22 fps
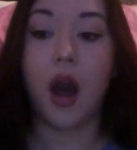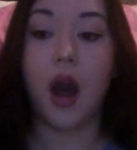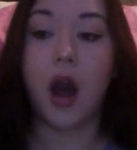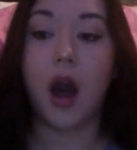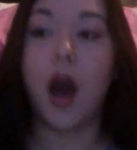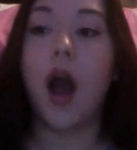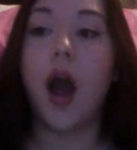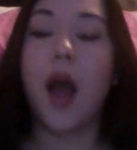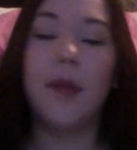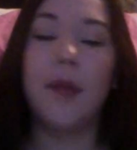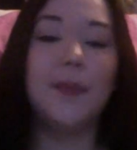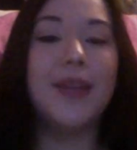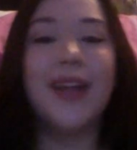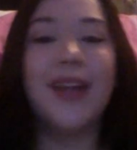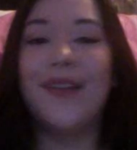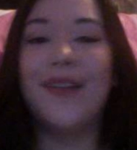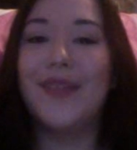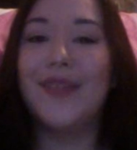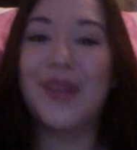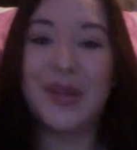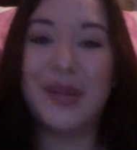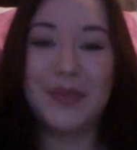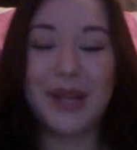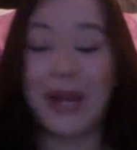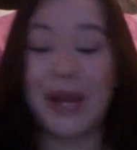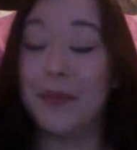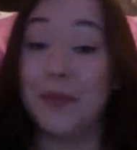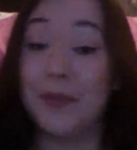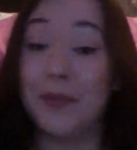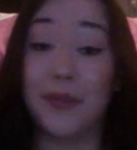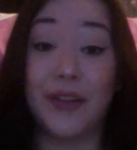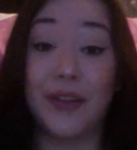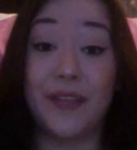I'm never gonna
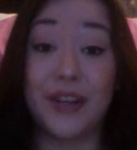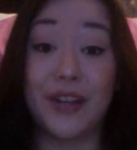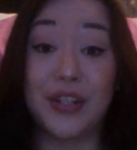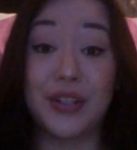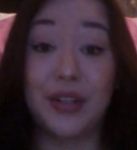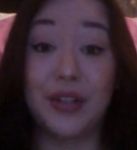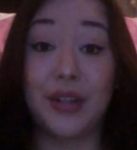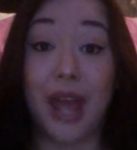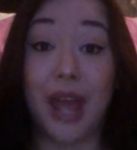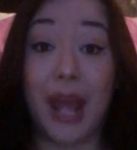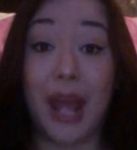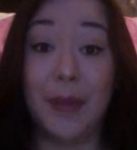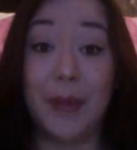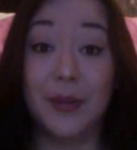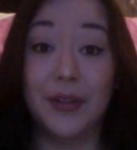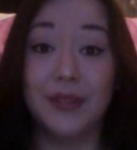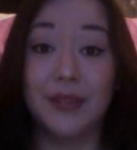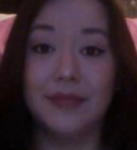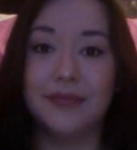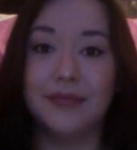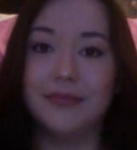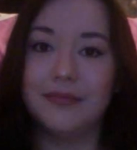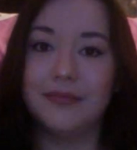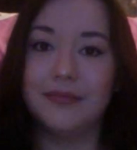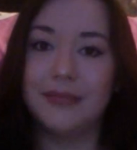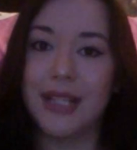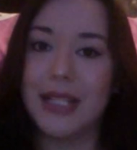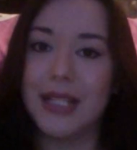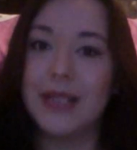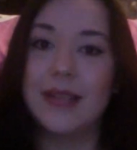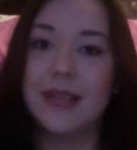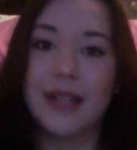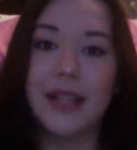become a professional gamer.
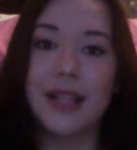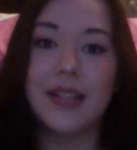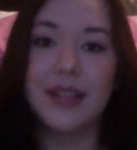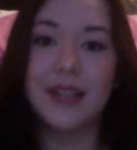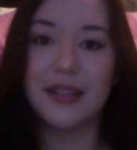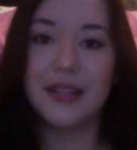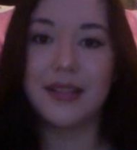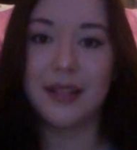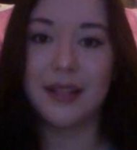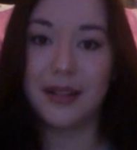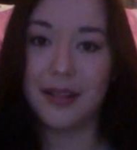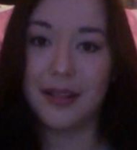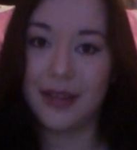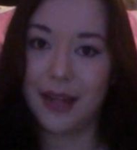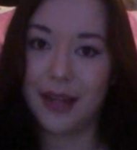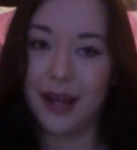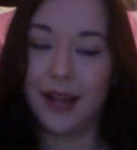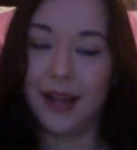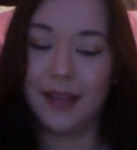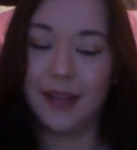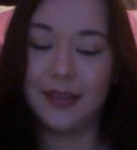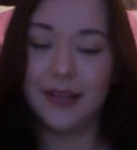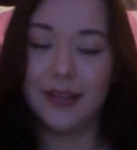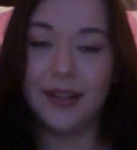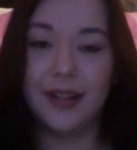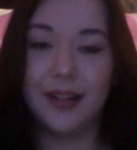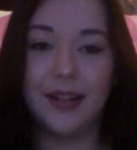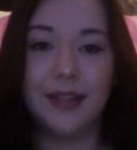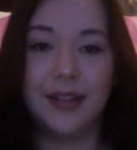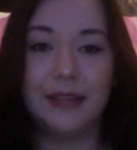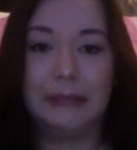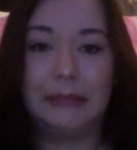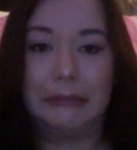Let's just settle at that.
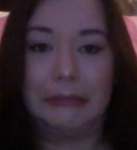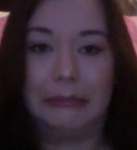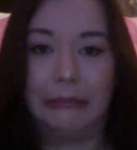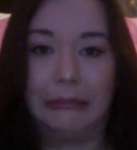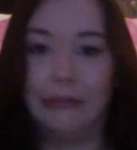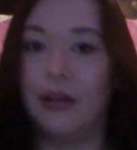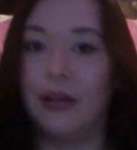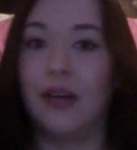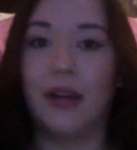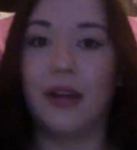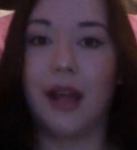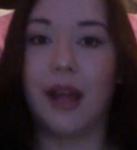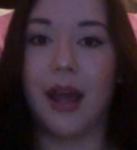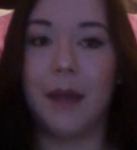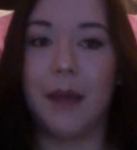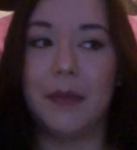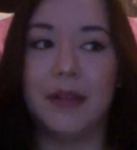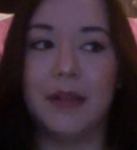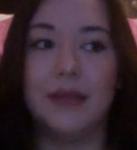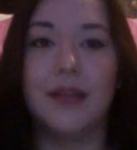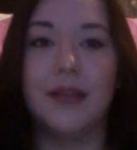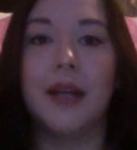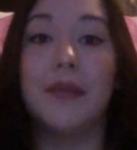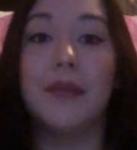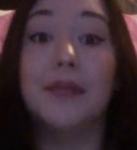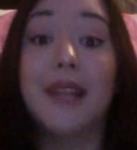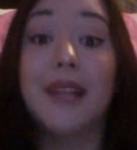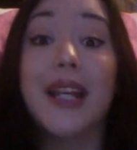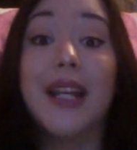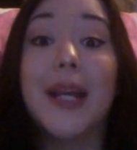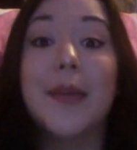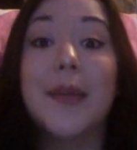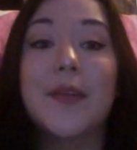Not gonna happen.
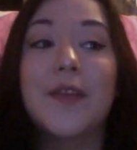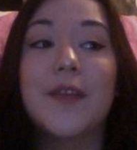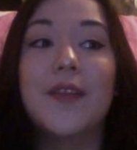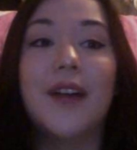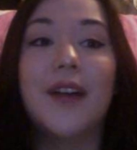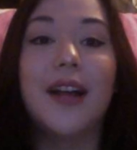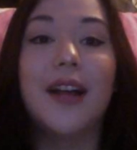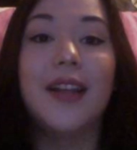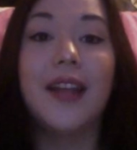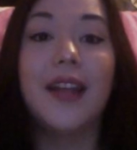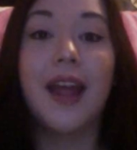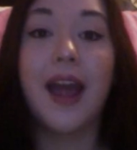Play games for fun.